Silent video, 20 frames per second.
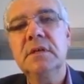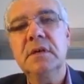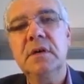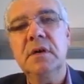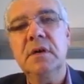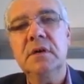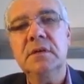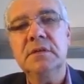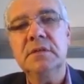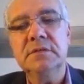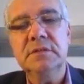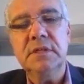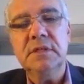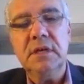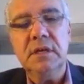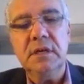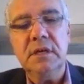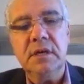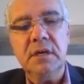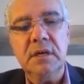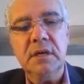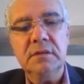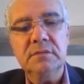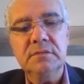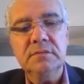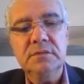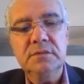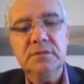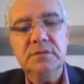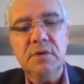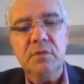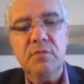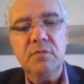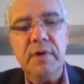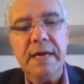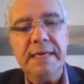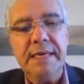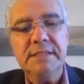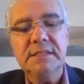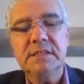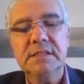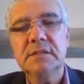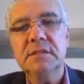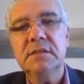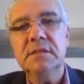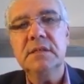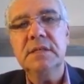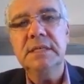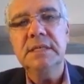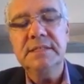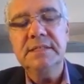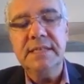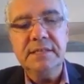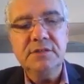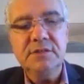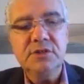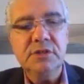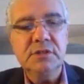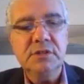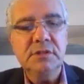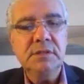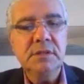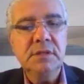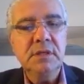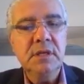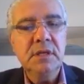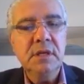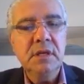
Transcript: on the right intention?